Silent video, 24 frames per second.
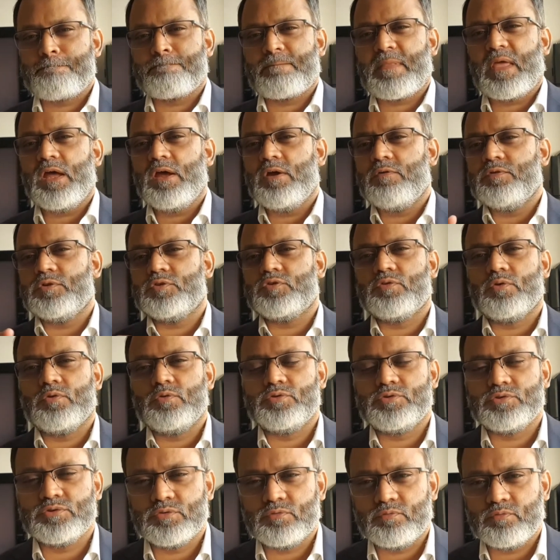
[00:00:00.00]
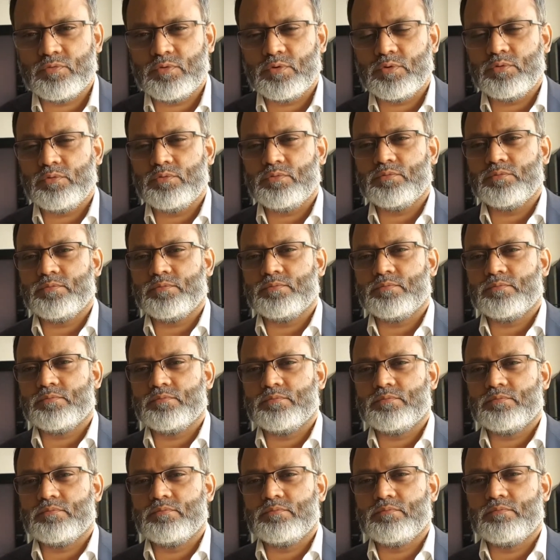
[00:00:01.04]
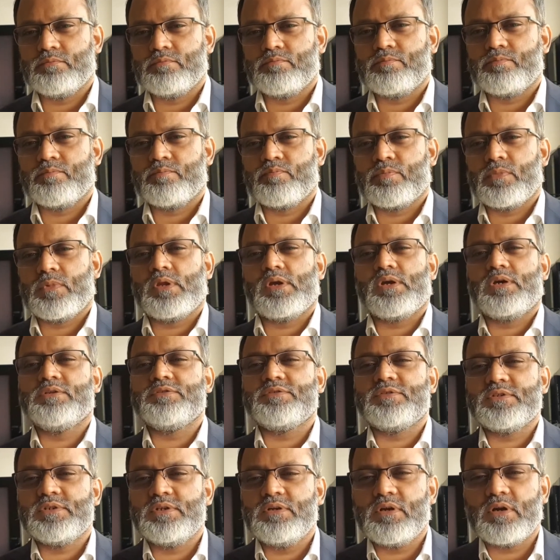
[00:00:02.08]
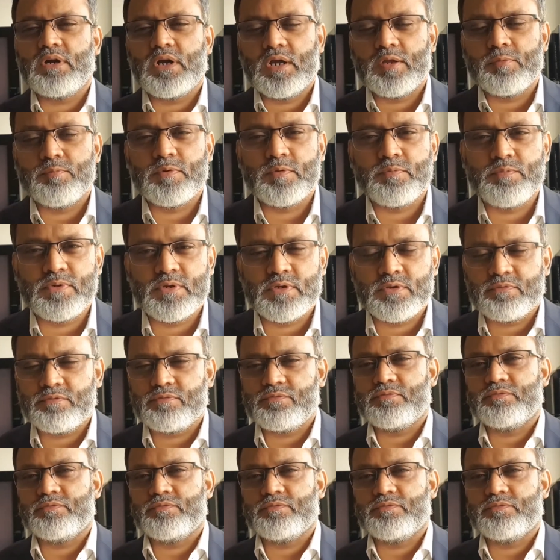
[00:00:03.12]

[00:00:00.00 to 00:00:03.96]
I have a solution for you. Consider Ippf.